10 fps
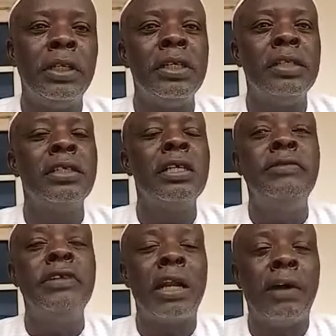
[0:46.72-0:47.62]
properly
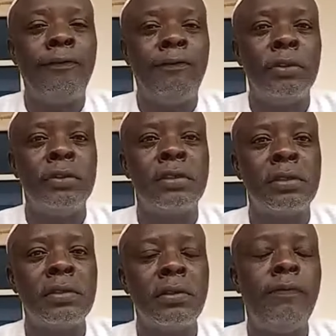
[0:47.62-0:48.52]
is if there are
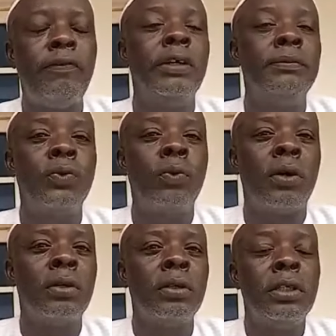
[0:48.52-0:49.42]
funds for them
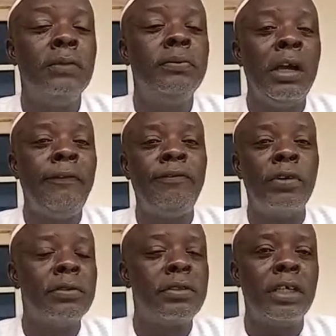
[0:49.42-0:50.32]
to work. If they
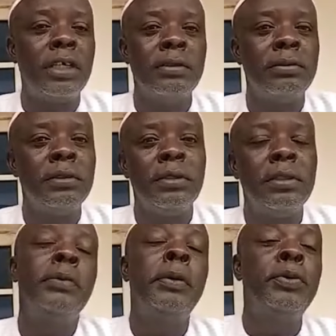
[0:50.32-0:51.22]
get funds, then
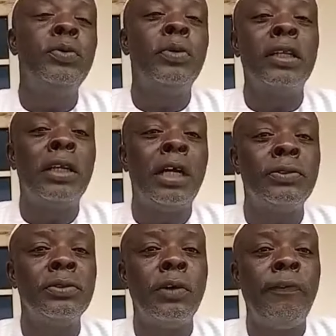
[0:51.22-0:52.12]
the people at the
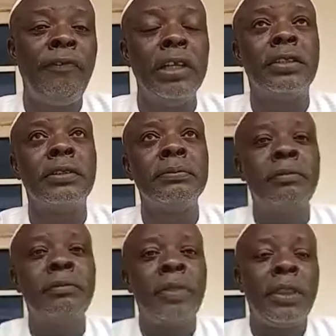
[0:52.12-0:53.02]
grassroots, they will feel it.
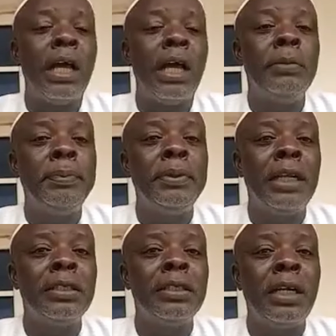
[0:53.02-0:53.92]
And the
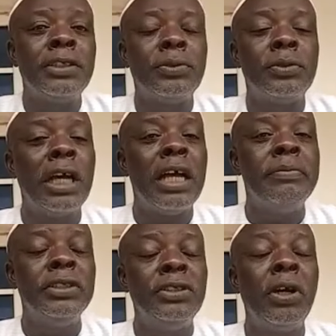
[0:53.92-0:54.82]
people at the grassroots, they
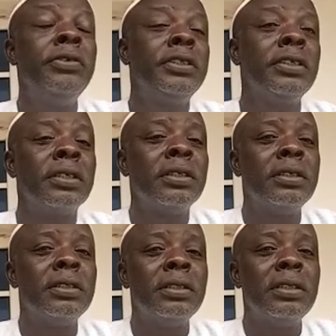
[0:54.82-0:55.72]
are in the majority.
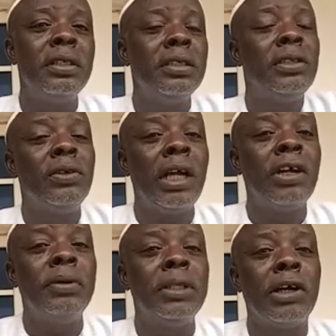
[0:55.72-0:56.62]
It's the
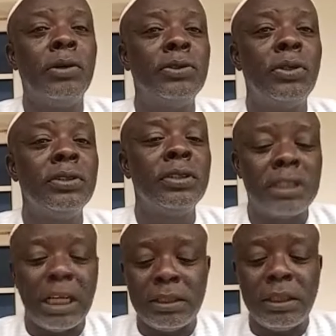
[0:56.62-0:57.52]
local government that
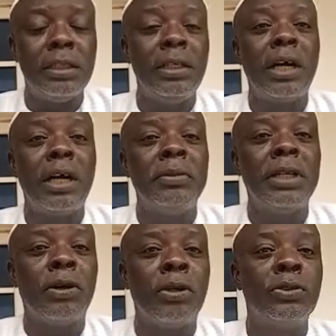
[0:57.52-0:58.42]
controls, it's like the local
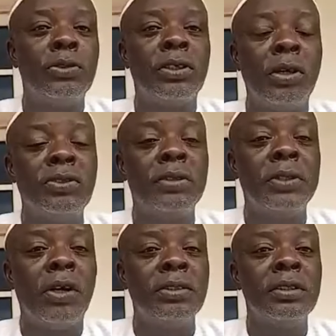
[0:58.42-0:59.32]
government that controls the
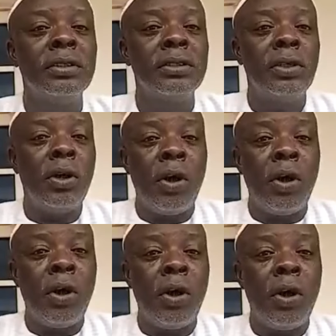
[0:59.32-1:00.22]
country because
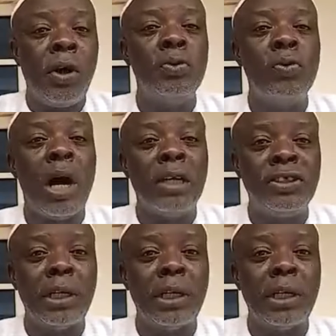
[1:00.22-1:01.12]
all the people who are